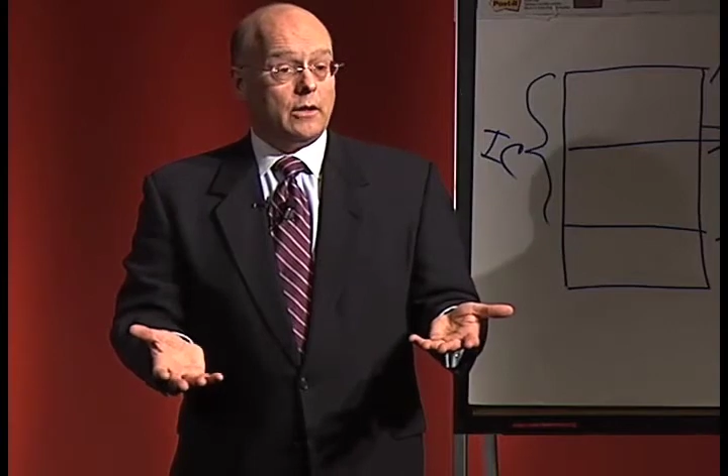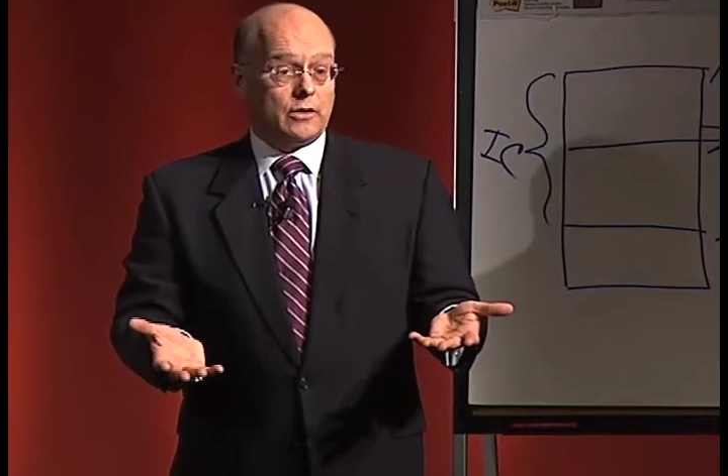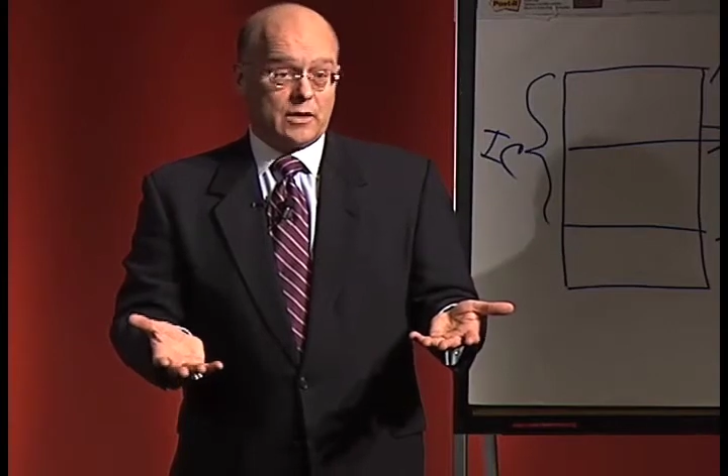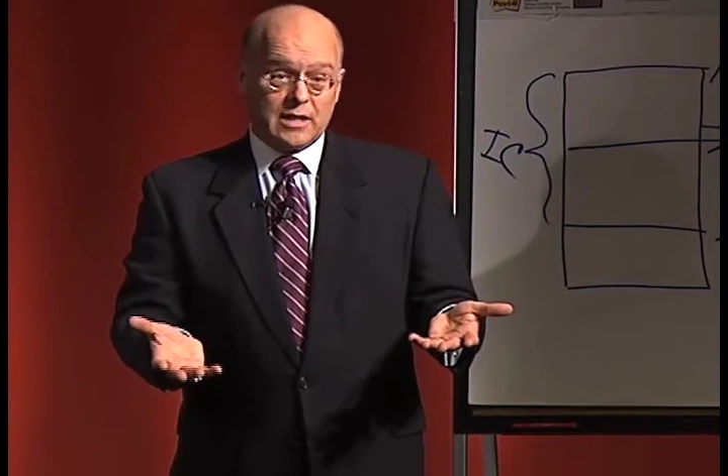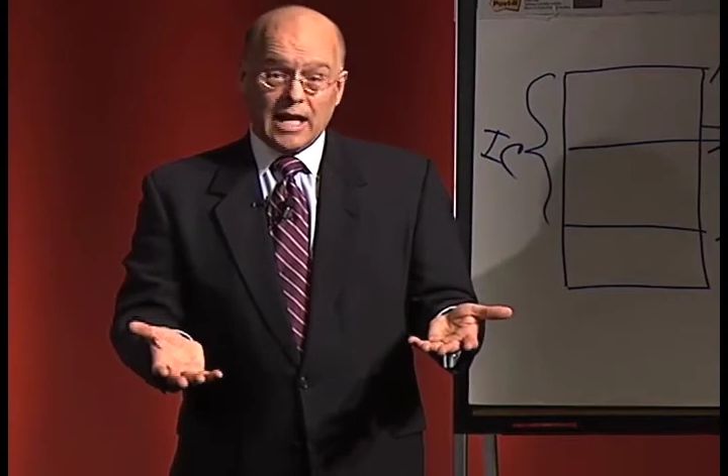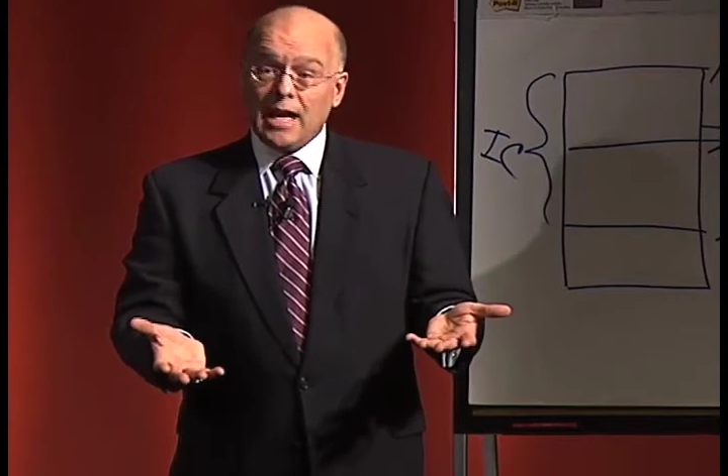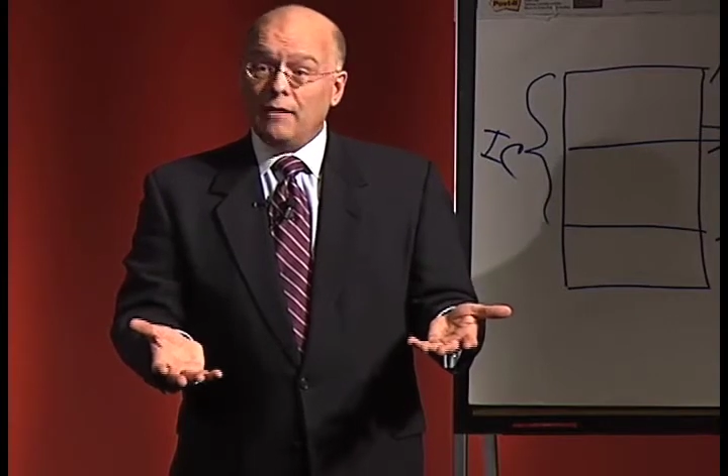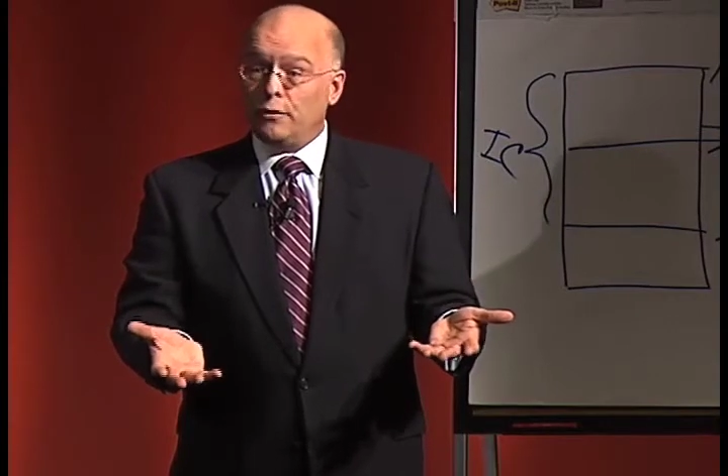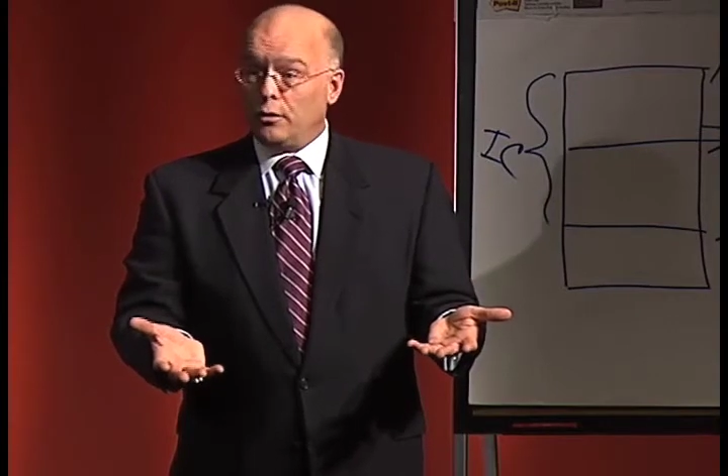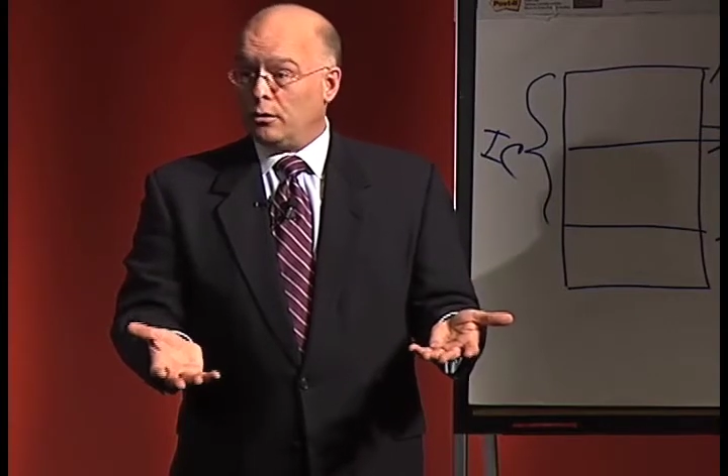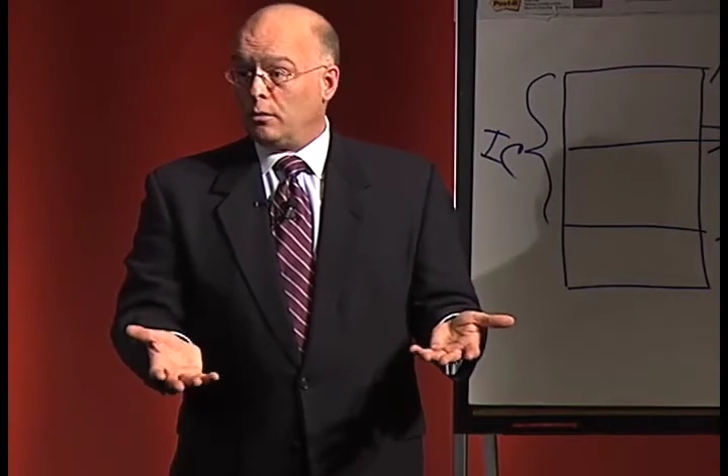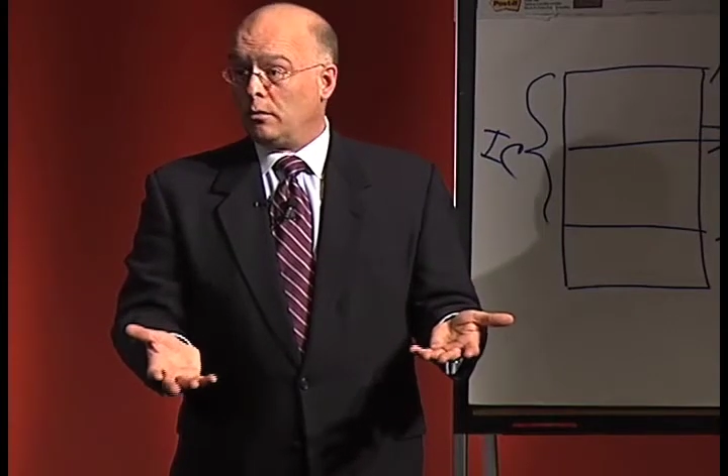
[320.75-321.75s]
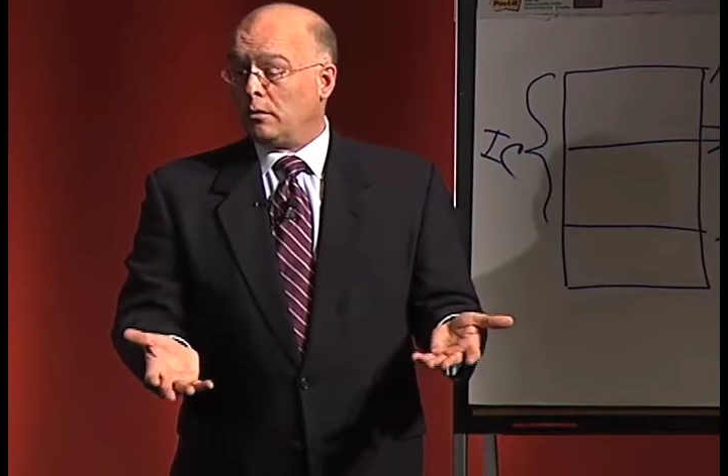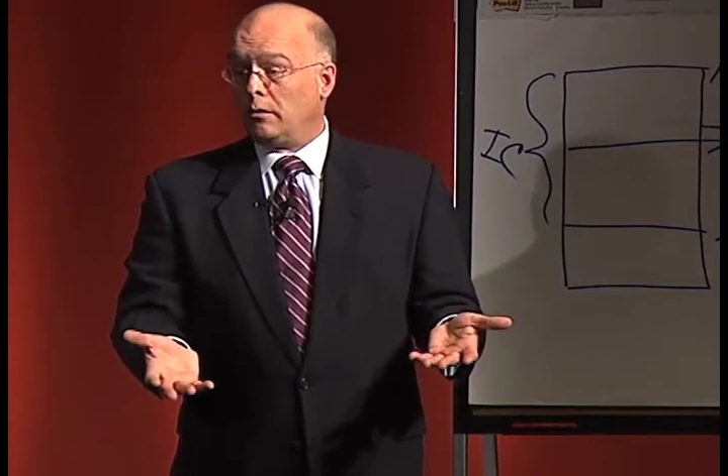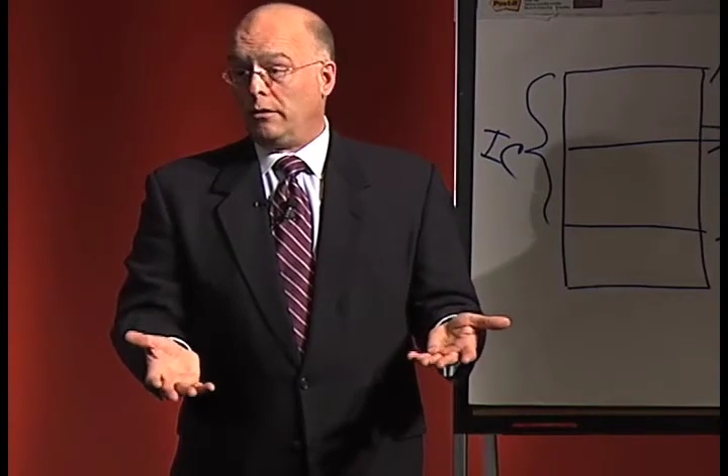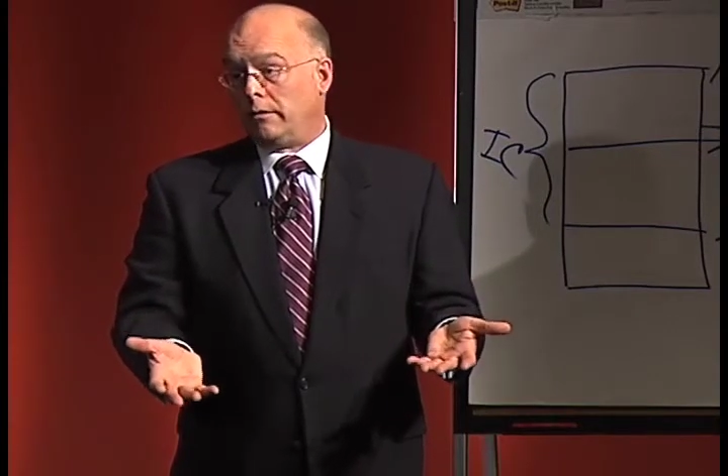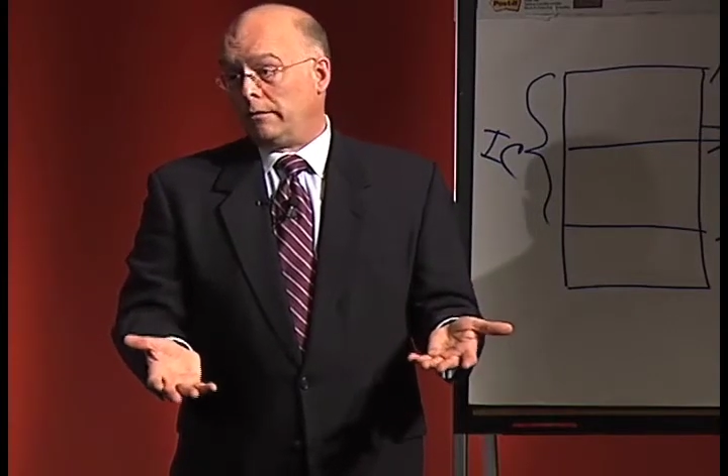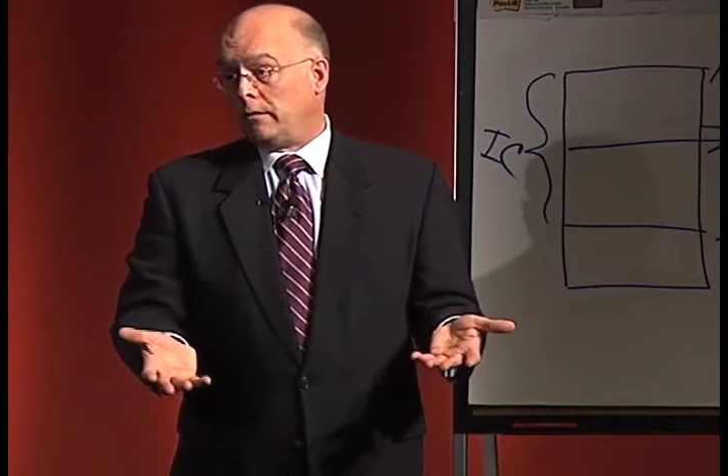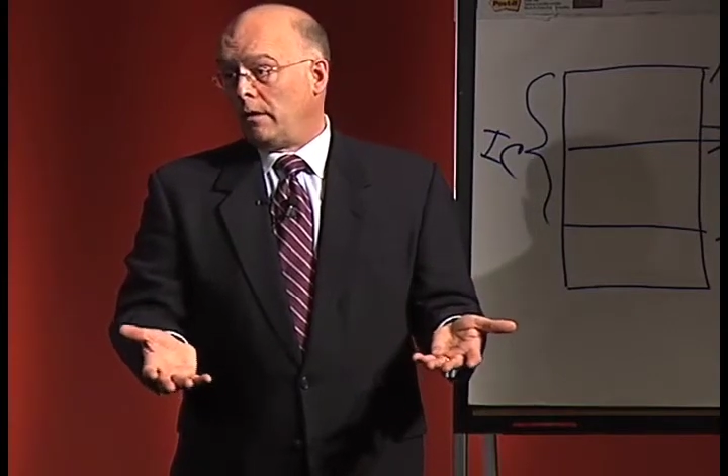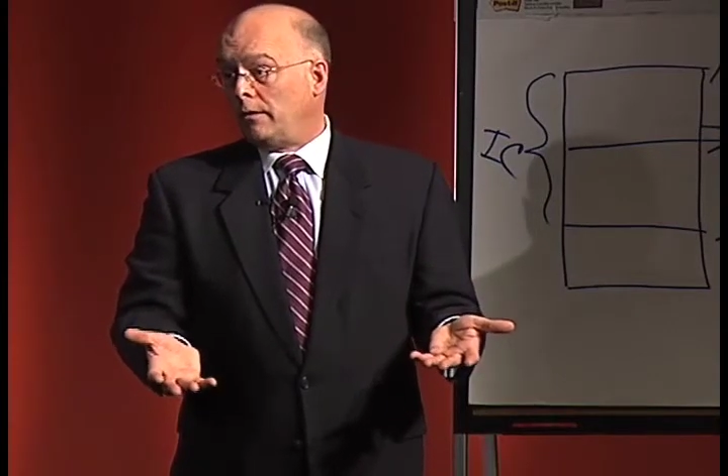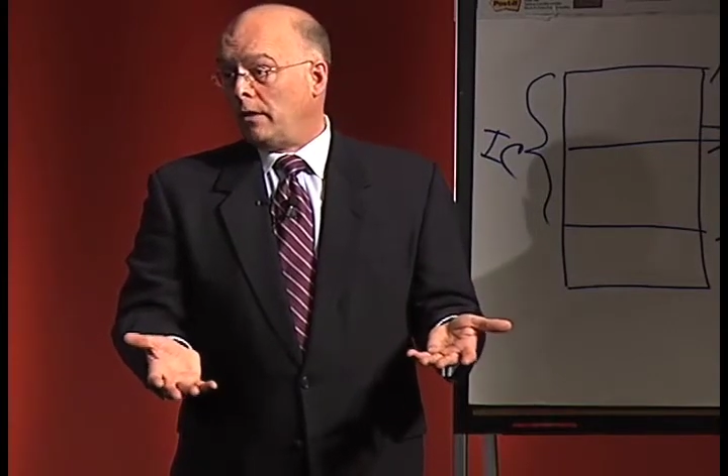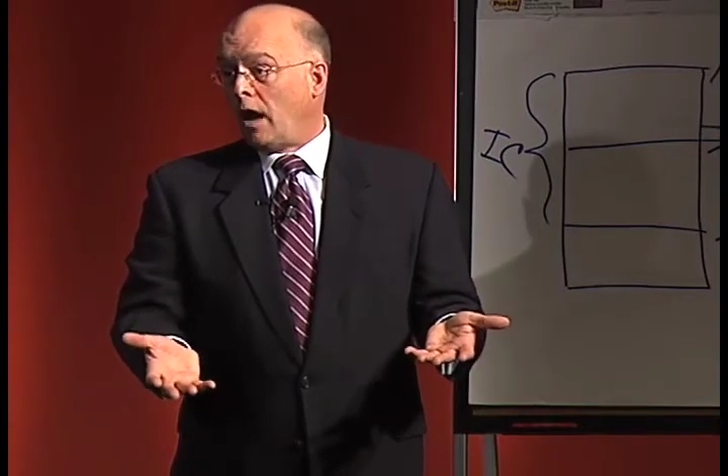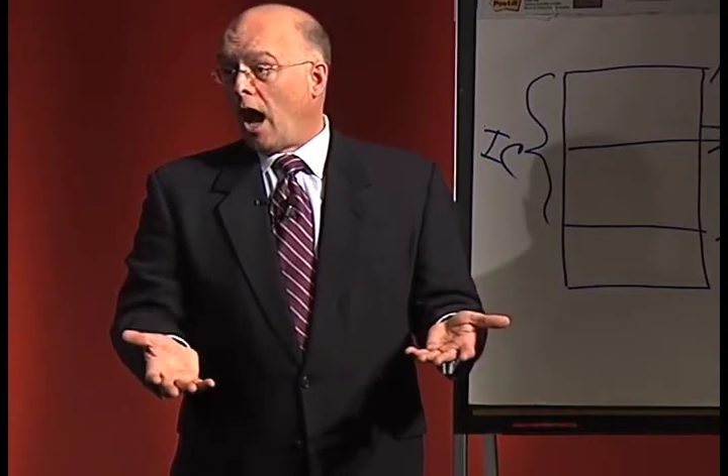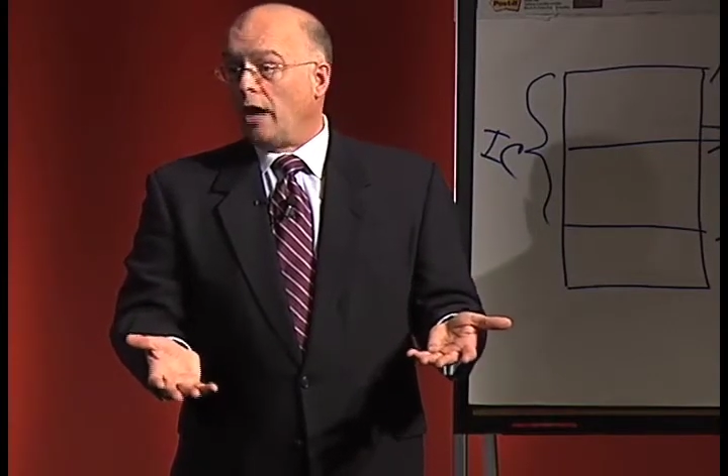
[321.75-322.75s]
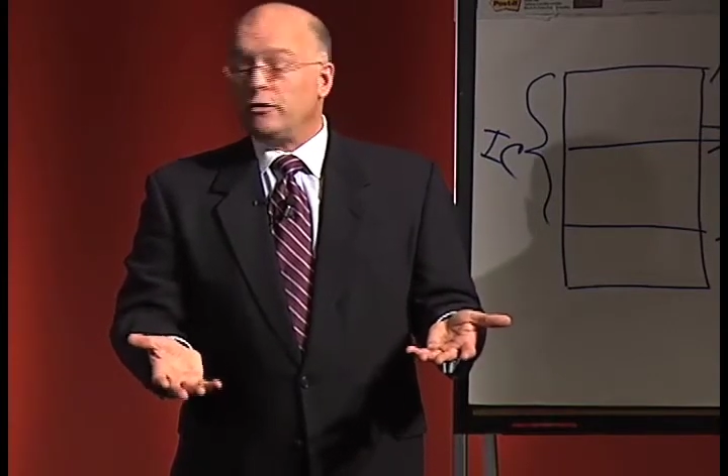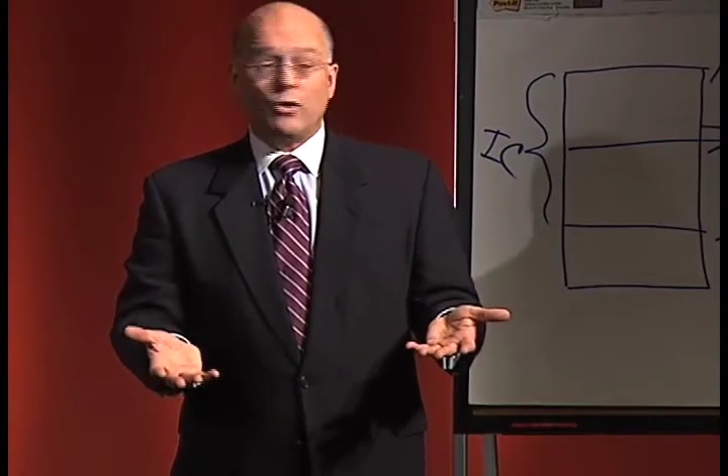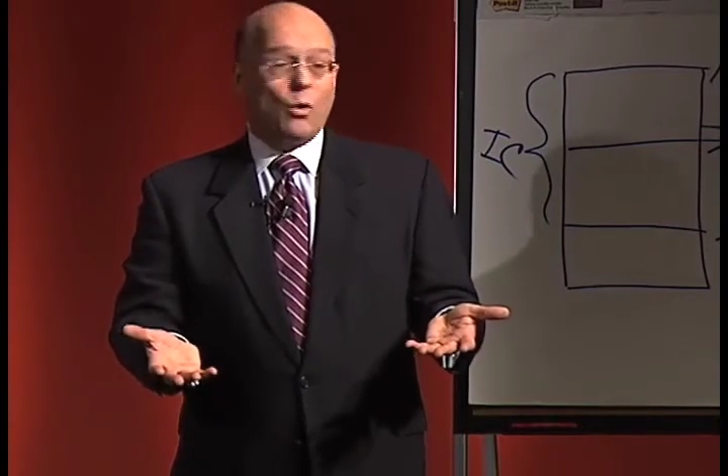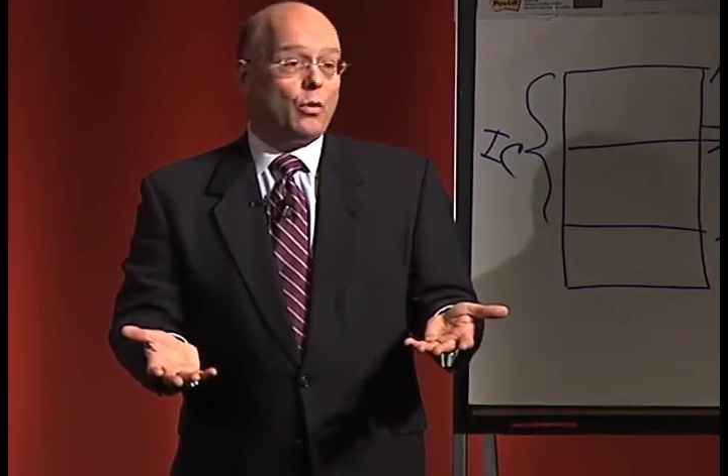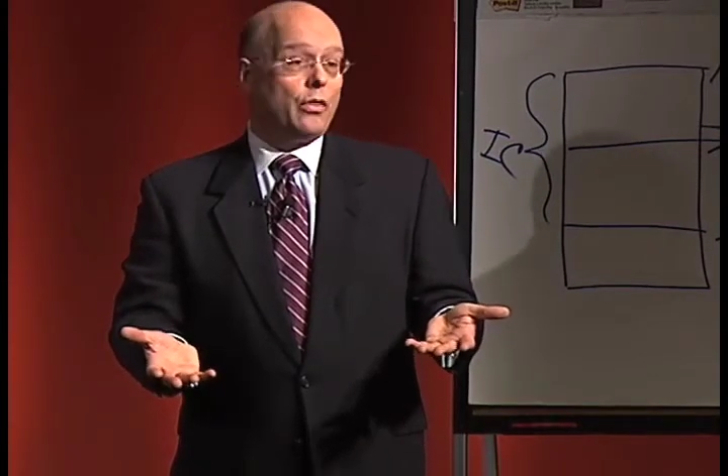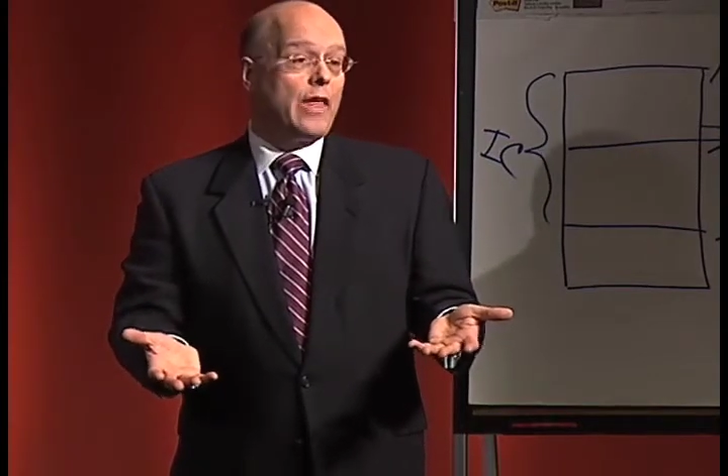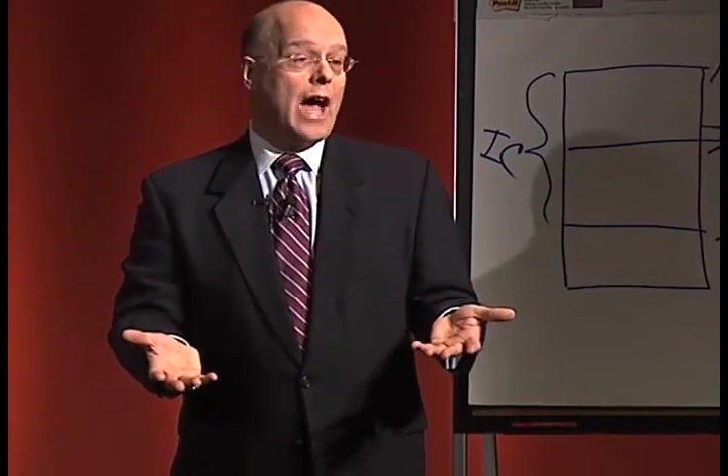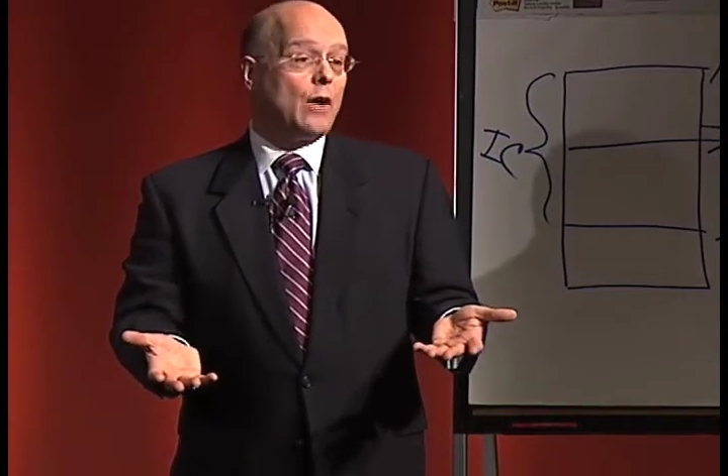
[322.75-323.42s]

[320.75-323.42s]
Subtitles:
It'll save you untold